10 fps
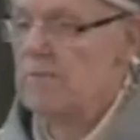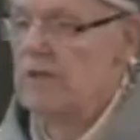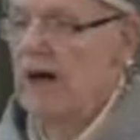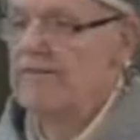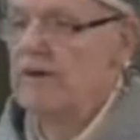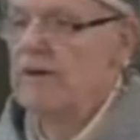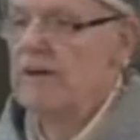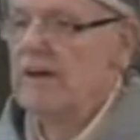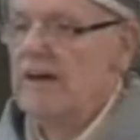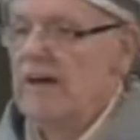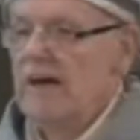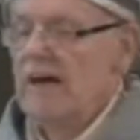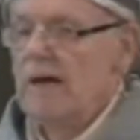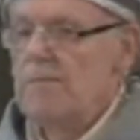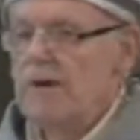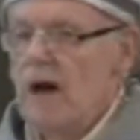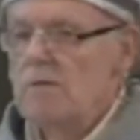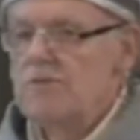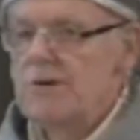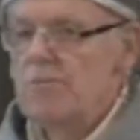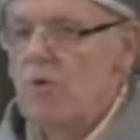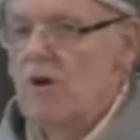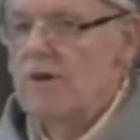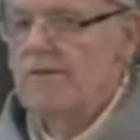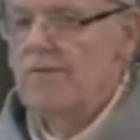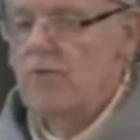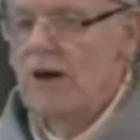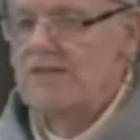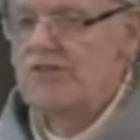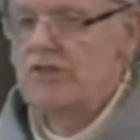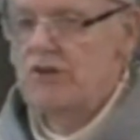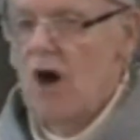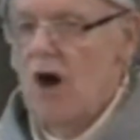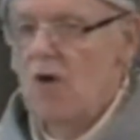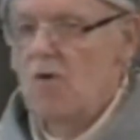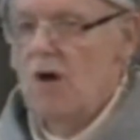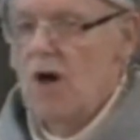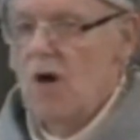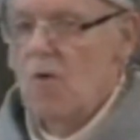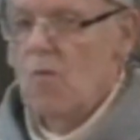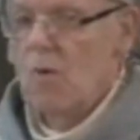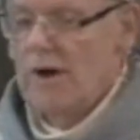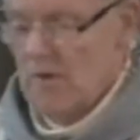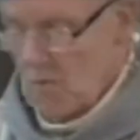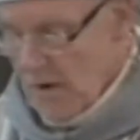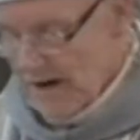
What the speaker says: and beloved, it becomes important for us to know what